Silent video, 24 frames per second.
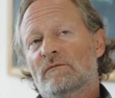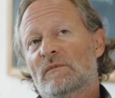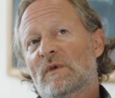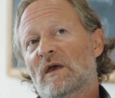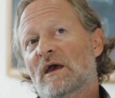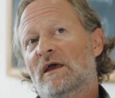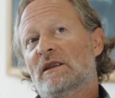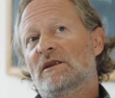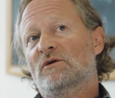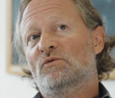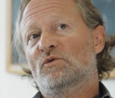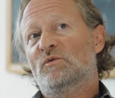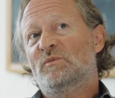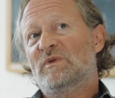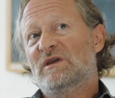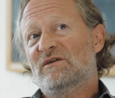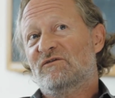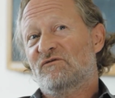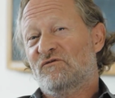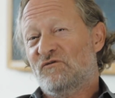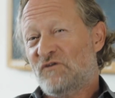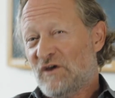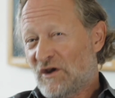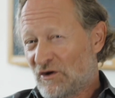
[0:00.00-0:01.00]
And it would be a
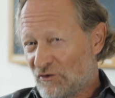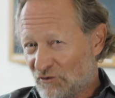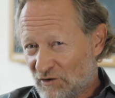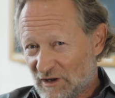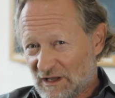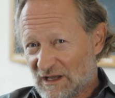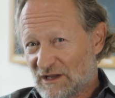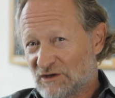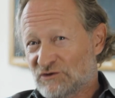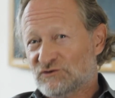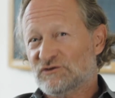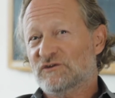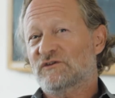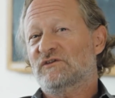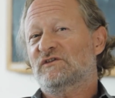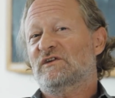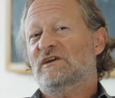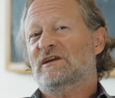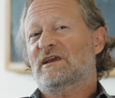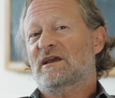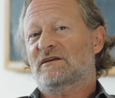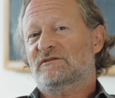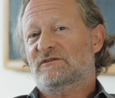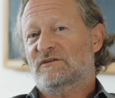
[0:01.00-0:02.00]
very
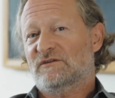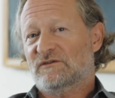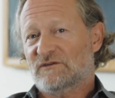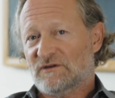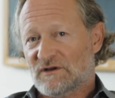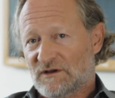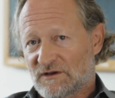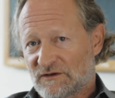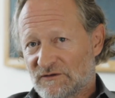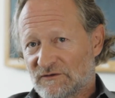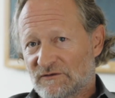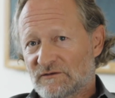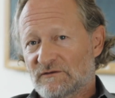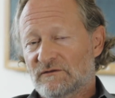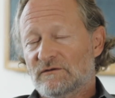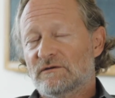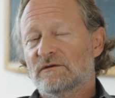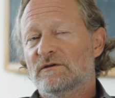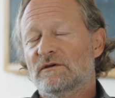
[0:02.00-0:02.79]
interesting exercise